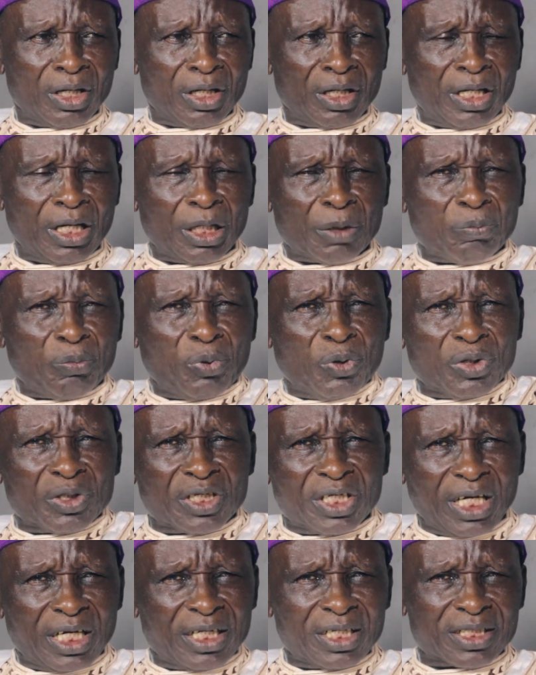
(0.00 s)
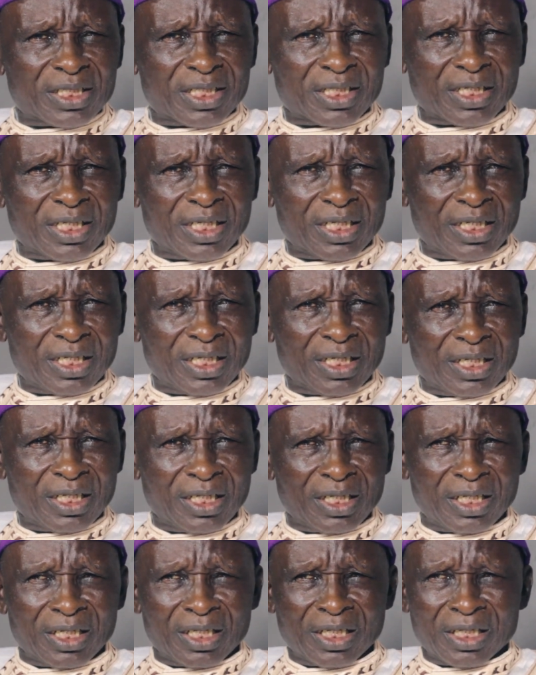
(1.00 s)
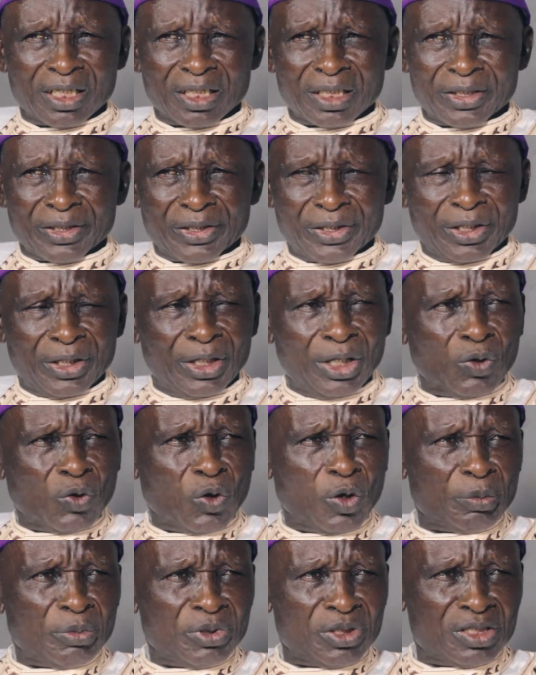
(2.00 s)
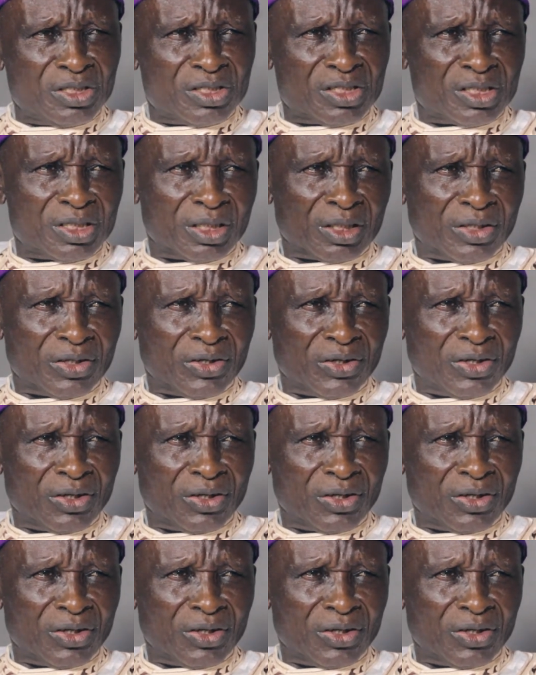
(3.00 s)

that protects the community.